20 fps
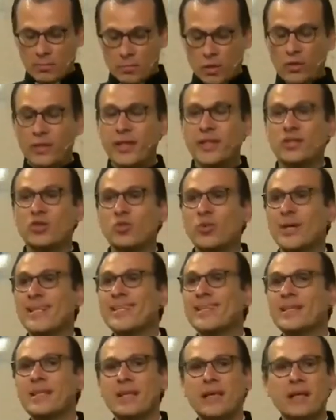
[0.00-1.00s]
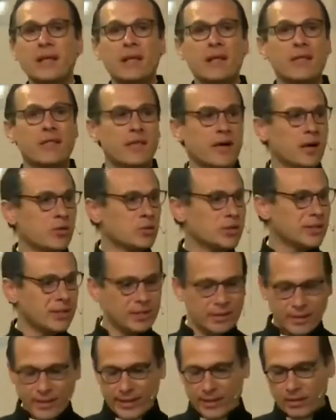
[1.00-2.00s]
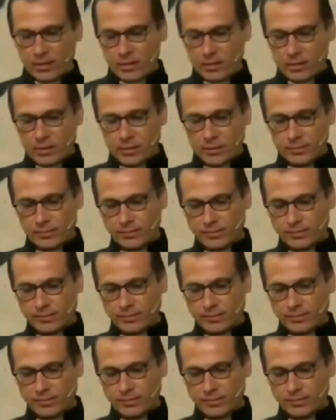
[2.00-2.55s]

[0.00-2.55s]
More than 20,000 killed.